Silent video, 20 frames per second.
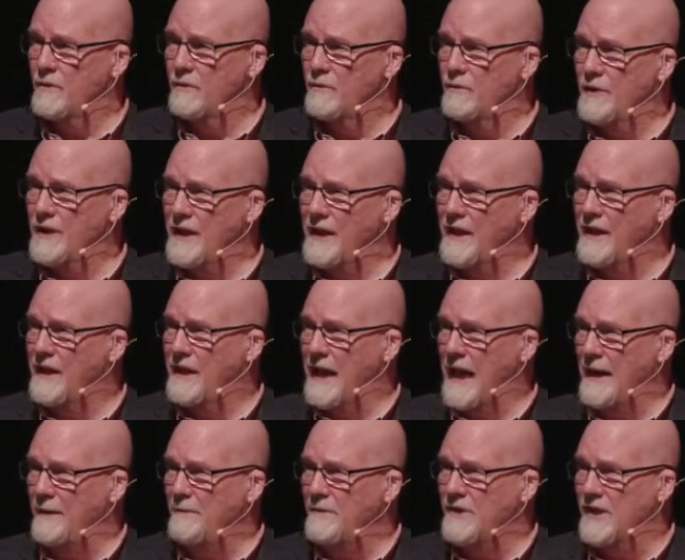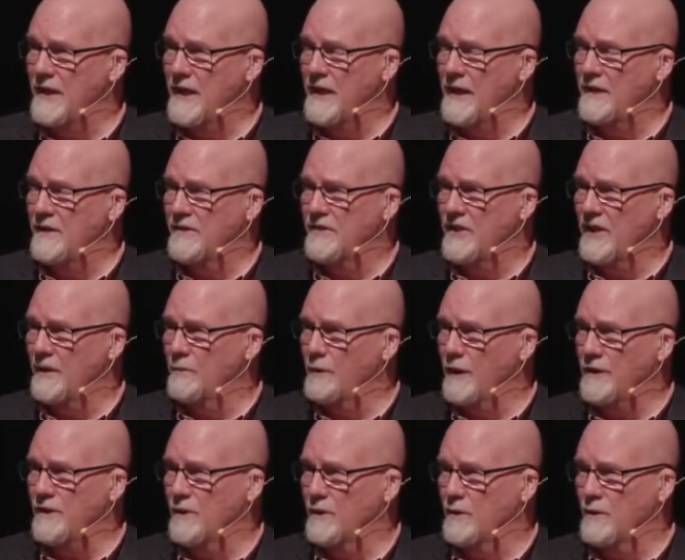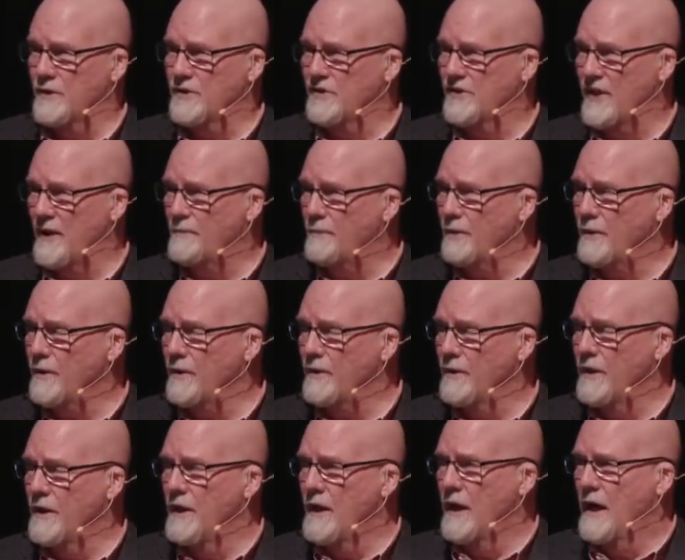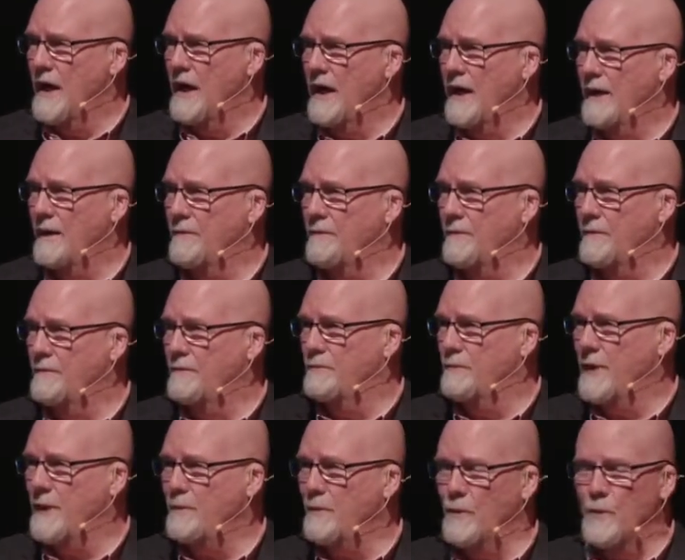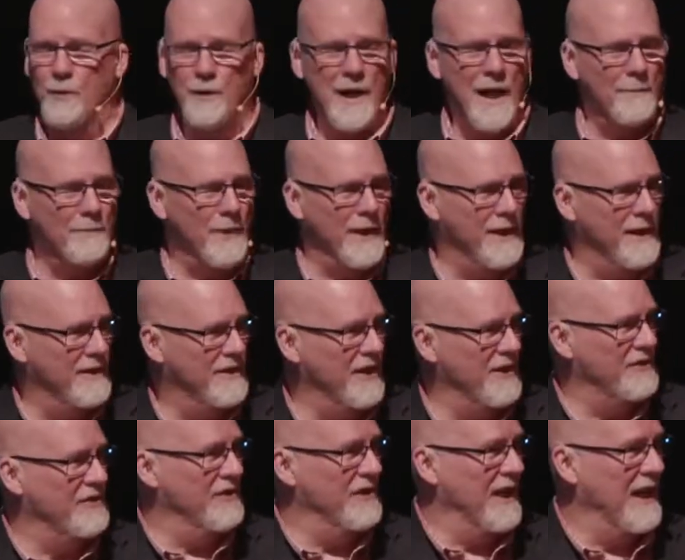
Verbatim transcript: when they came to celebrate the Lord's Supper. People were not paying attention to